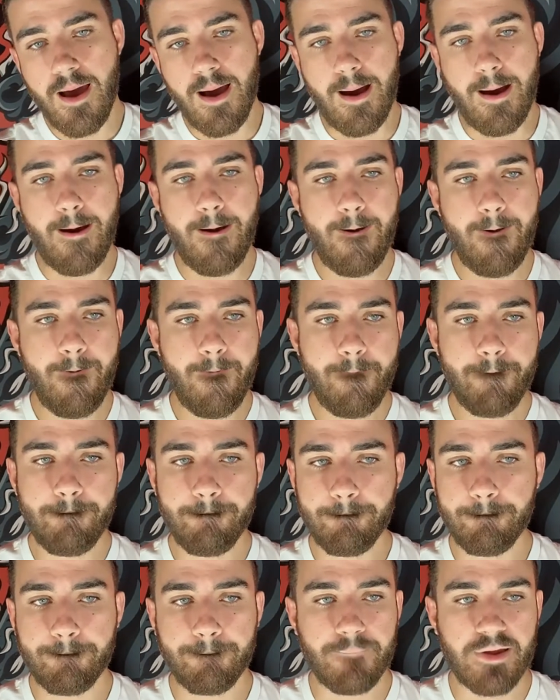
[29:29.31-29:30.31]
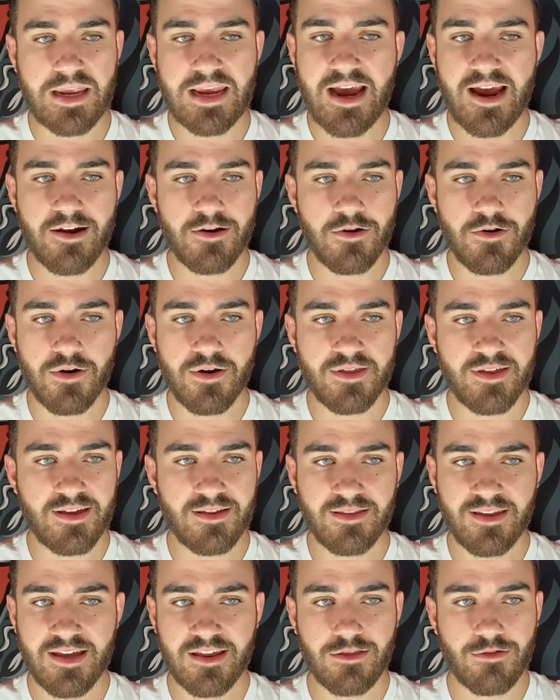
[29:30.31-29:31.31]
And
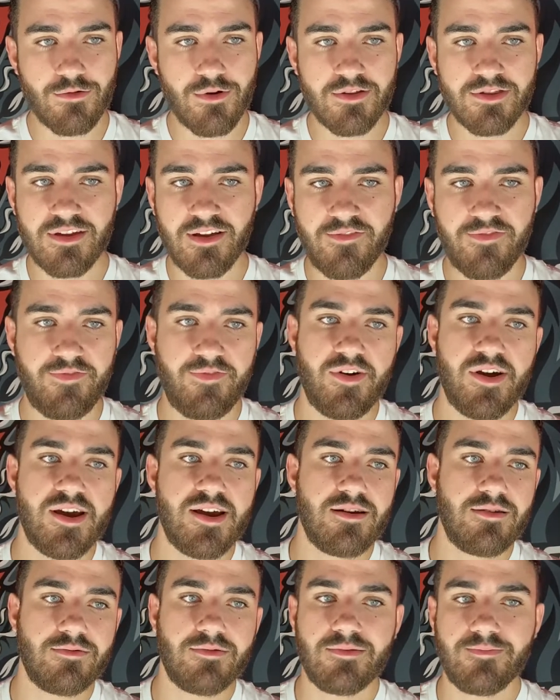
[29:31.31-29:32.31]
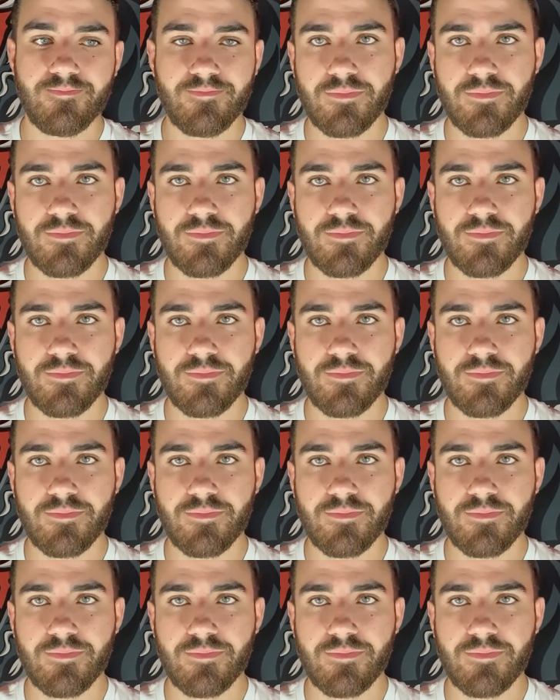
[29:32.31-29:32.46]
then, throughout that fight,